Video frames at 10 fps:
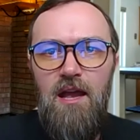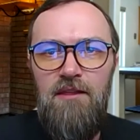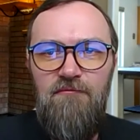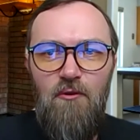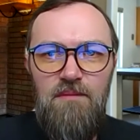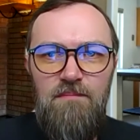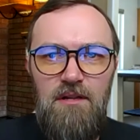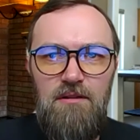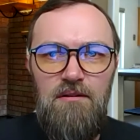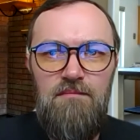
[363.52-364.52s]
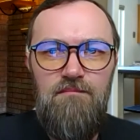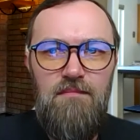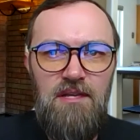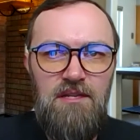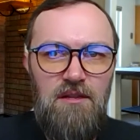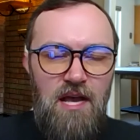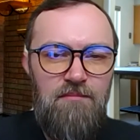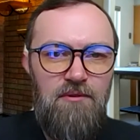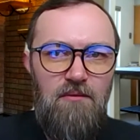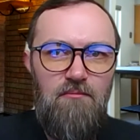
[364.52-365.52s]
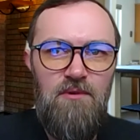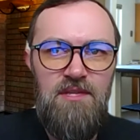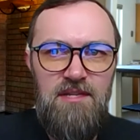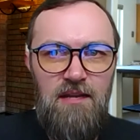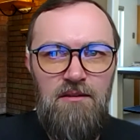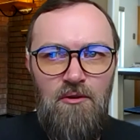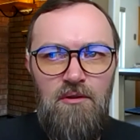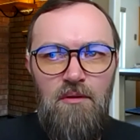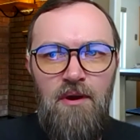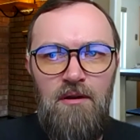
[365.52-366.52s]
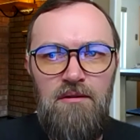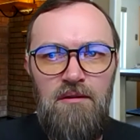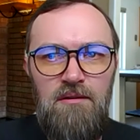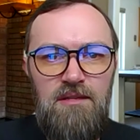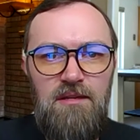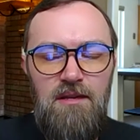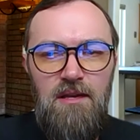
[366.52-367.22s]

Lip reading: And the fourth pillar is collaborate with state and local partners.